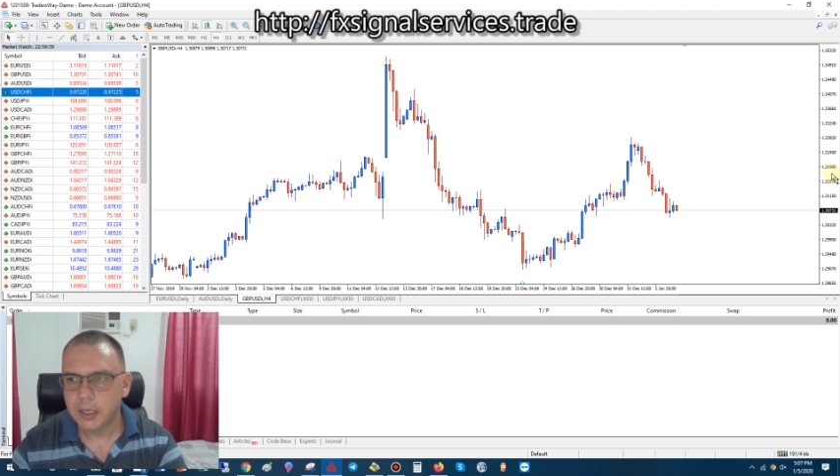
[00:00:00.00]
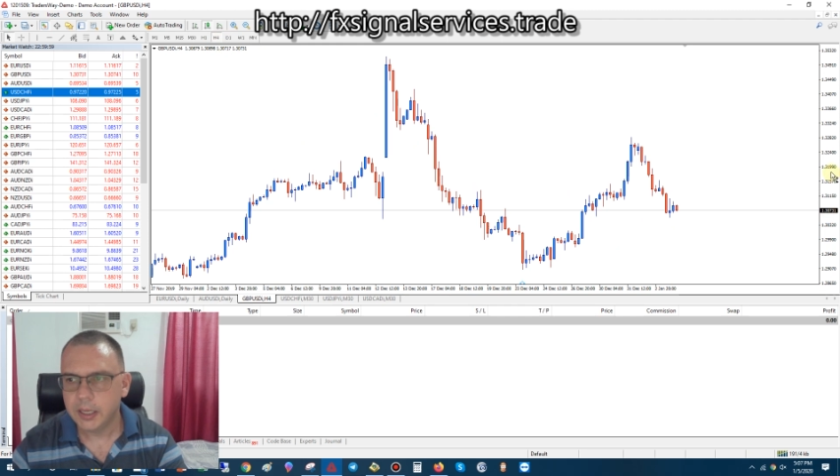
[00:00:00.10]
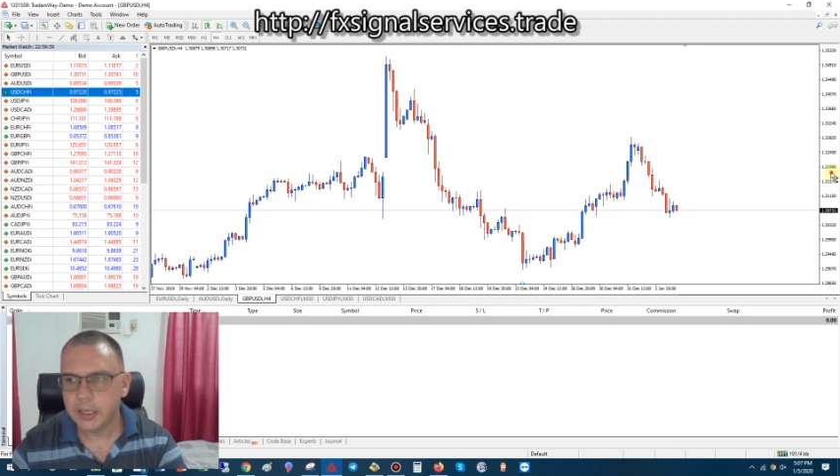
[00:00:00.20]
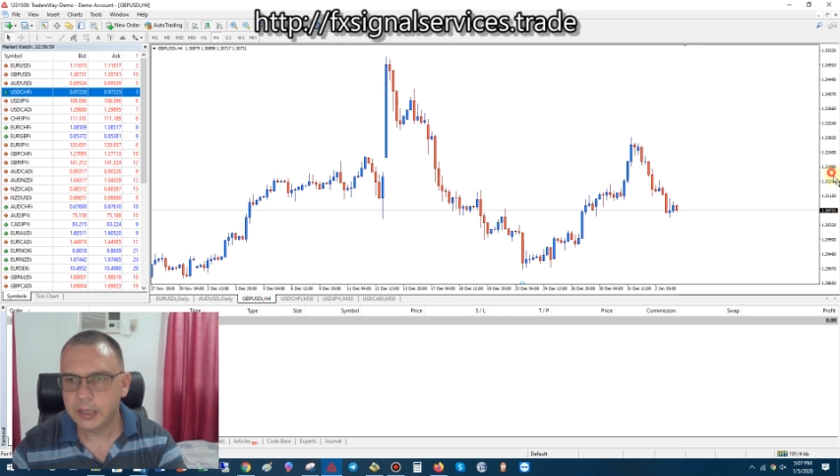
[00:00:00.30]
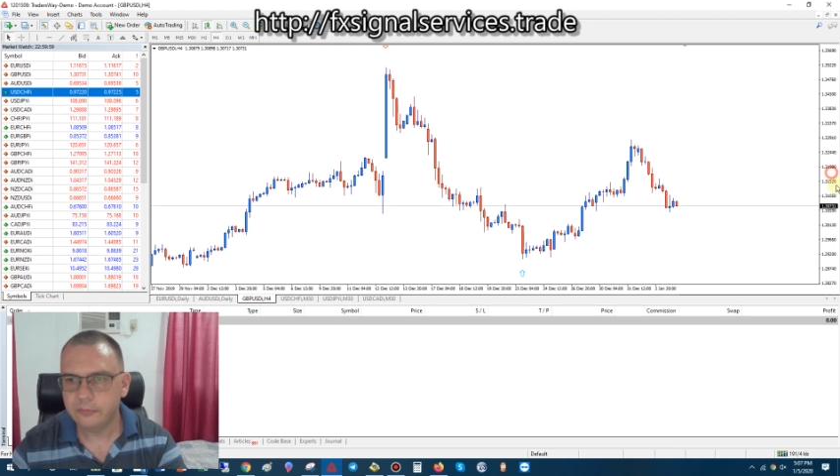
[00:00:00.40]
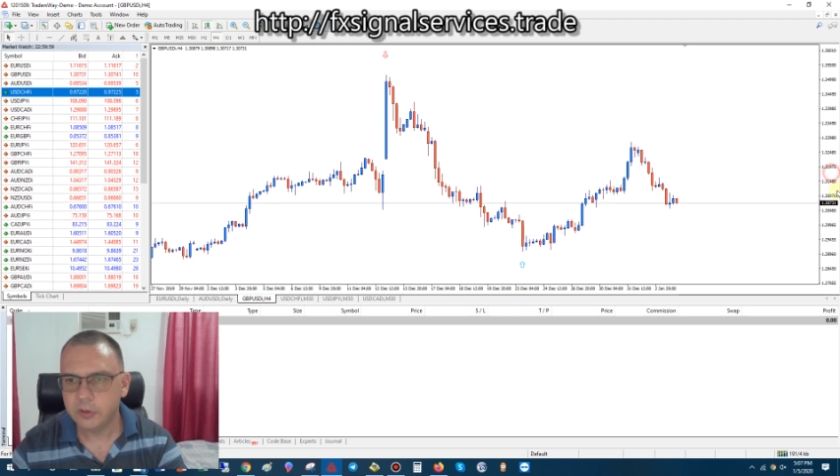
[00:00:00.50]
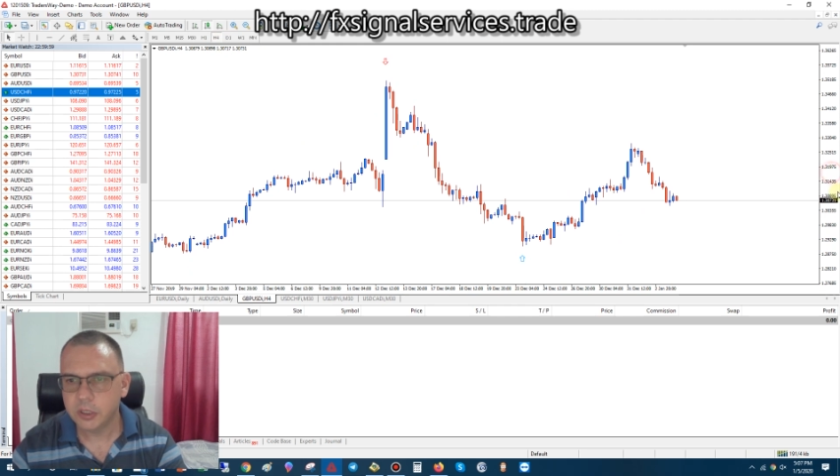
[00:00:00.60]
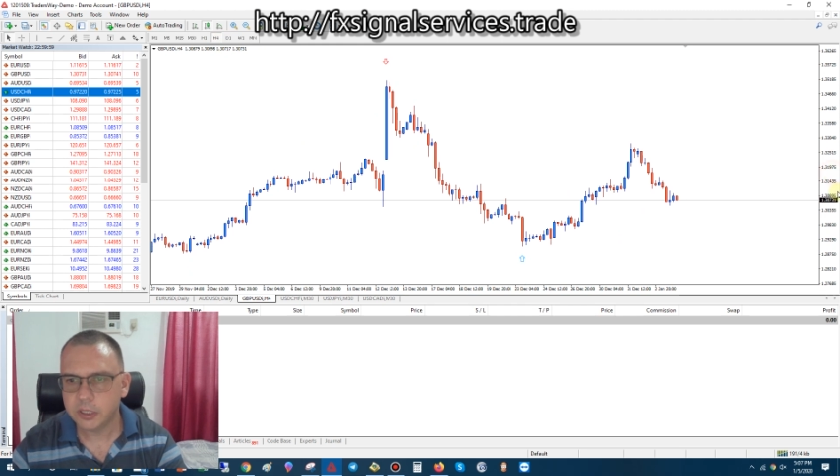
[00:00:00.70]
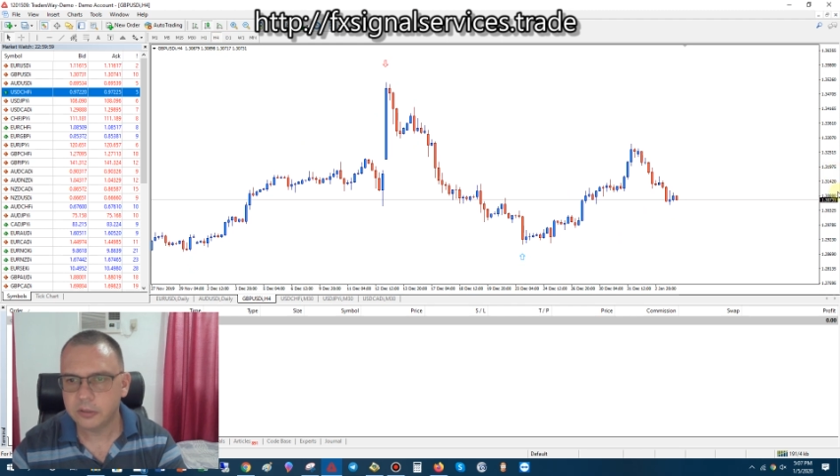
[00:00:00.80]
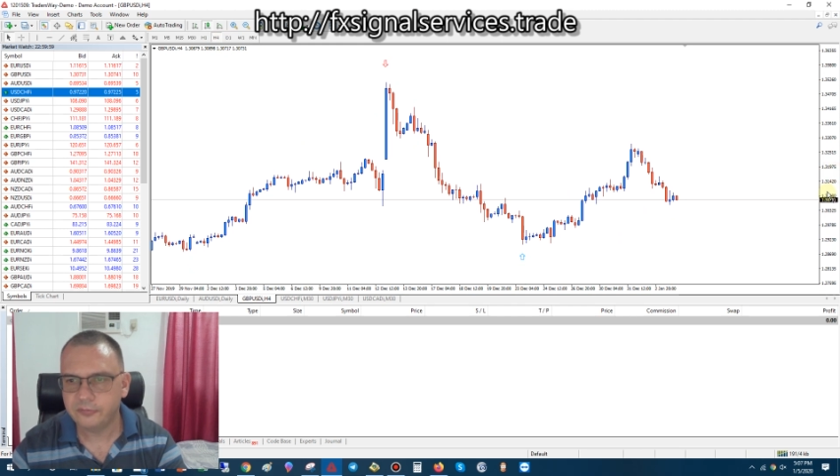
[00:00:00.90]
And if we
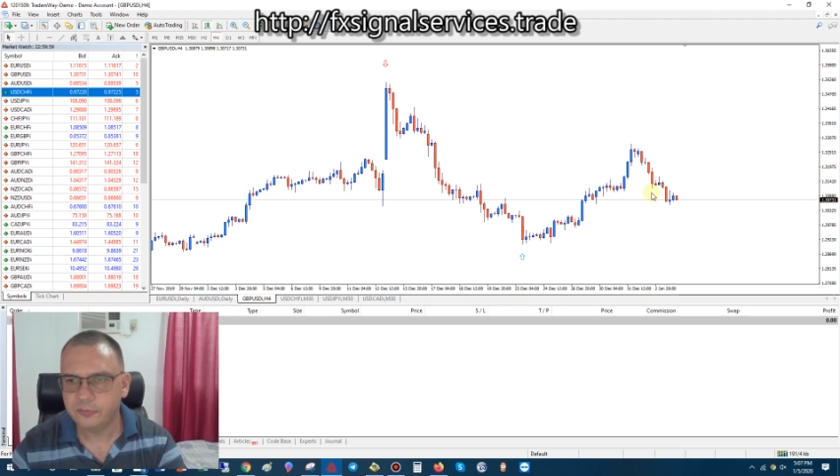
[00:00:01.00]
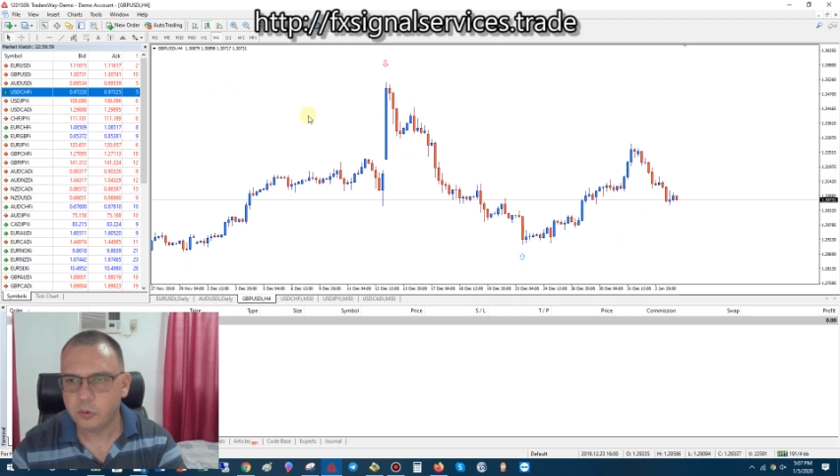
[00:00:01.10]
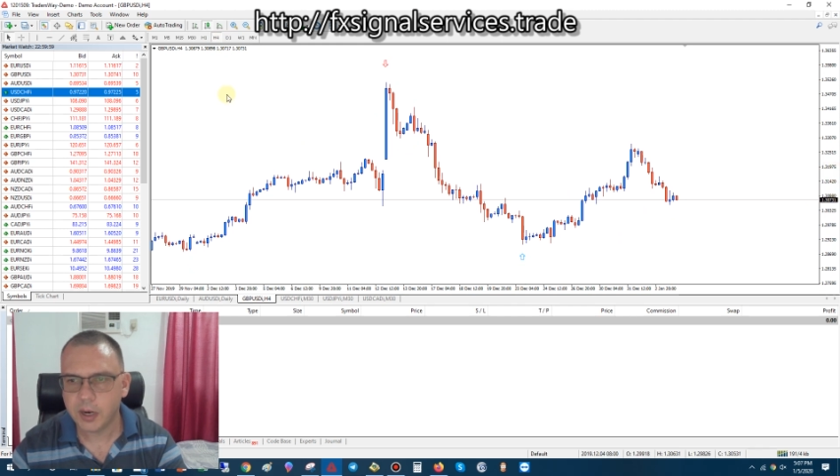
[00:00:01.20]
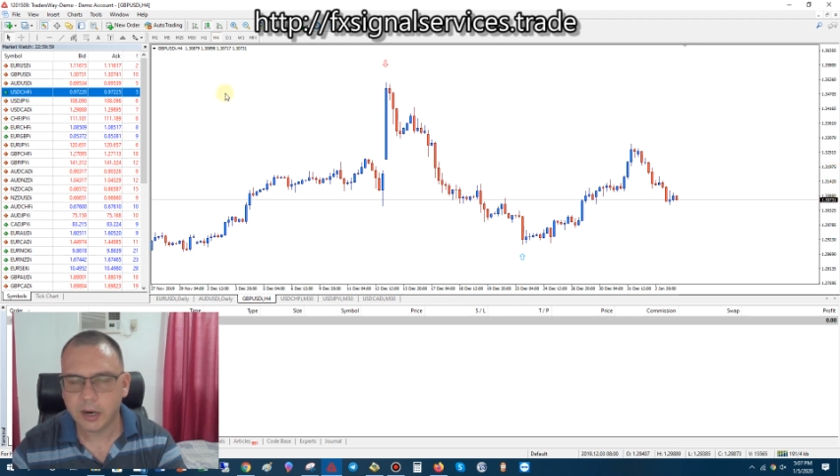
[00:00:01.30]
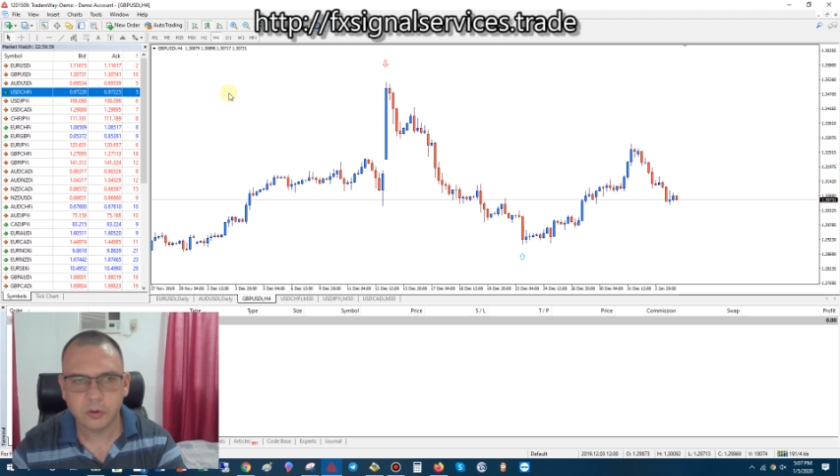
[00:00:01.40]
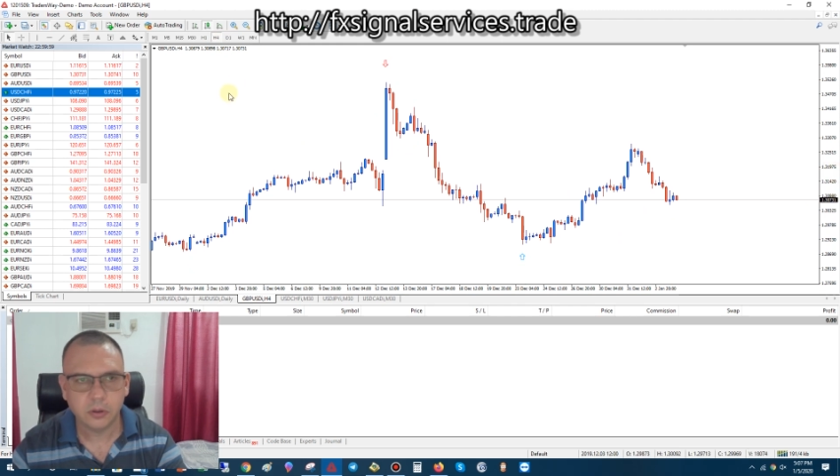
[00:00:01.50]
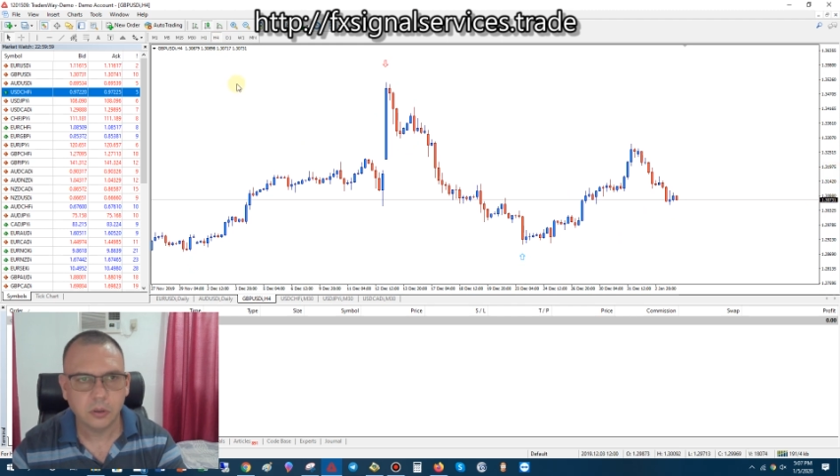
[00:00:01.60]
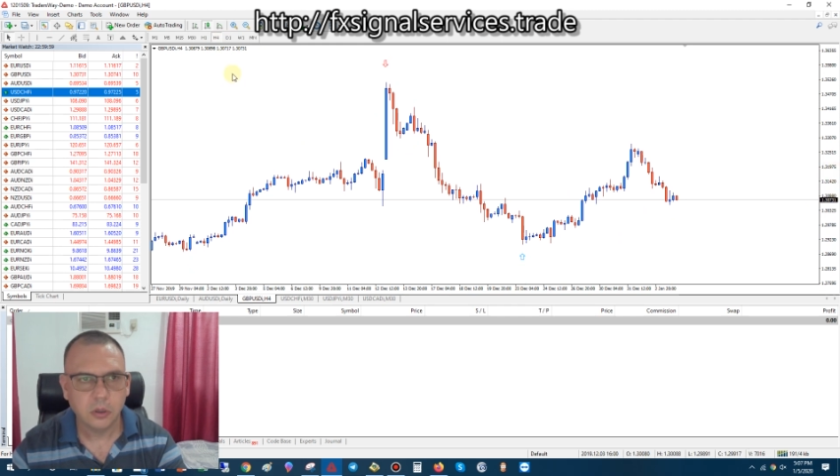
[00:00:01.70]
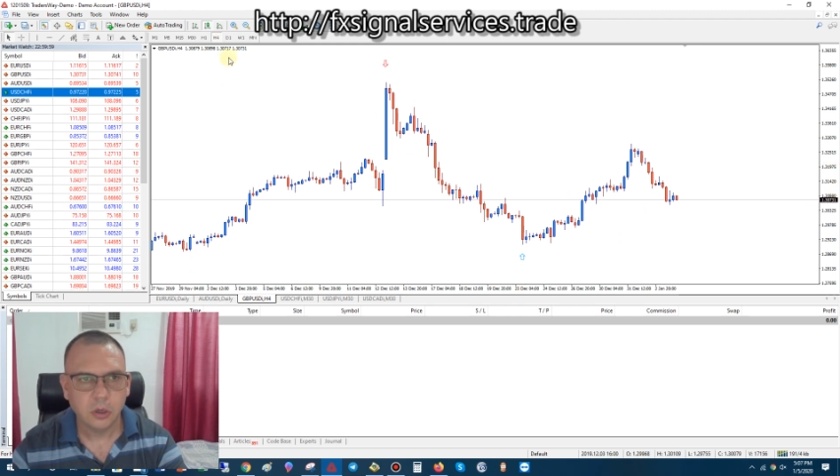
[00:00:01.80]
look at the 4 hour,